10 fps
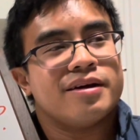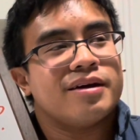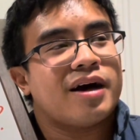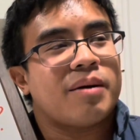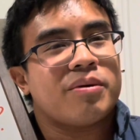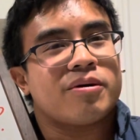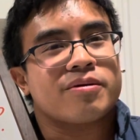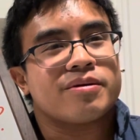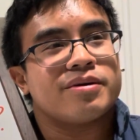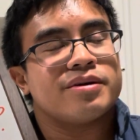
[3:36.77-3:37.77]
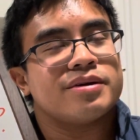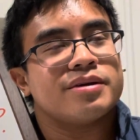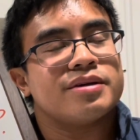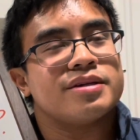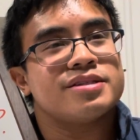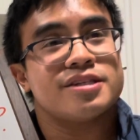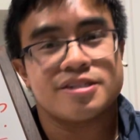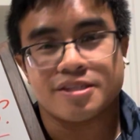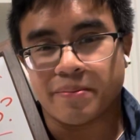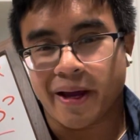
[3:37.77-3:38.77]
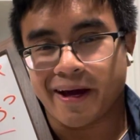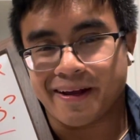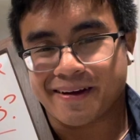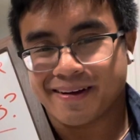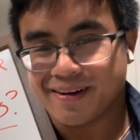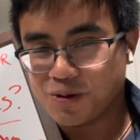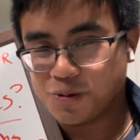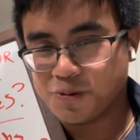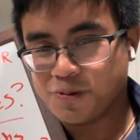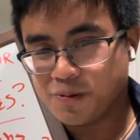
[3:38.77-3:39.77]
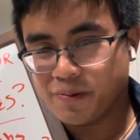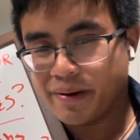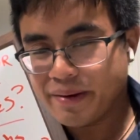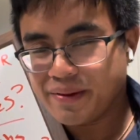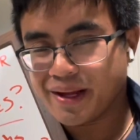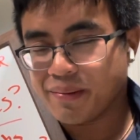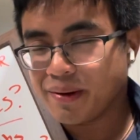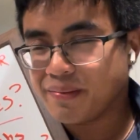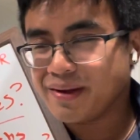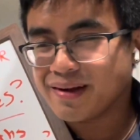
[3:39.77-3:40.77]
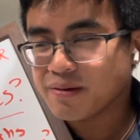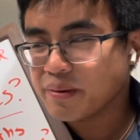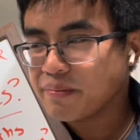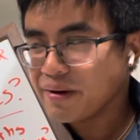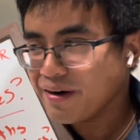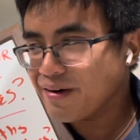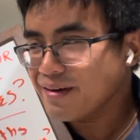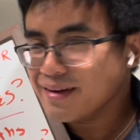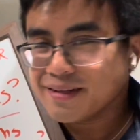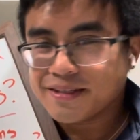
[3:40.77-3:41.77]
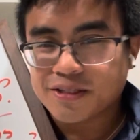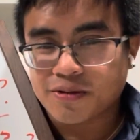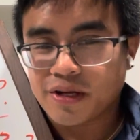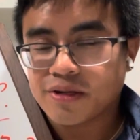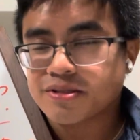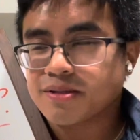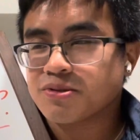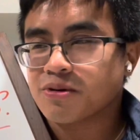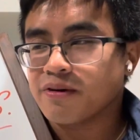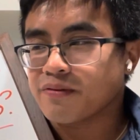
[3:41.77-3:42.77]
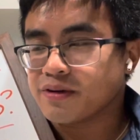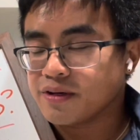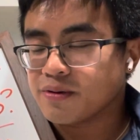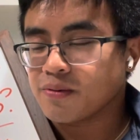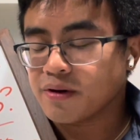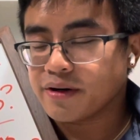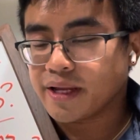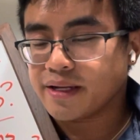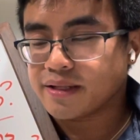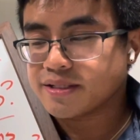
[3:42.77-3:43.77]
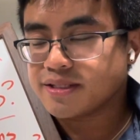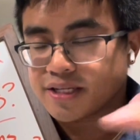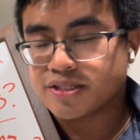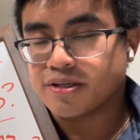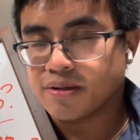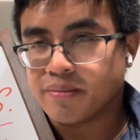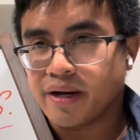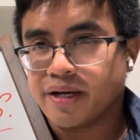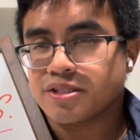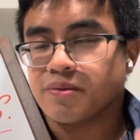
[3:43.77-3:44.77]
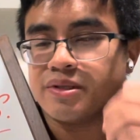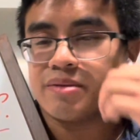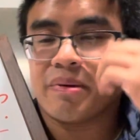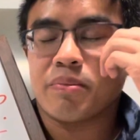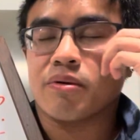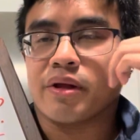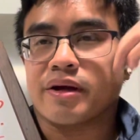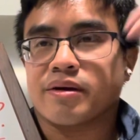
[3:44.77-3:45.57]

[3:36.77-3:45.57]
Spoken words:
How about systematic? Ooh, maybe that might be a little bit better. So you use some sort of good word that sticks in your mind. So when people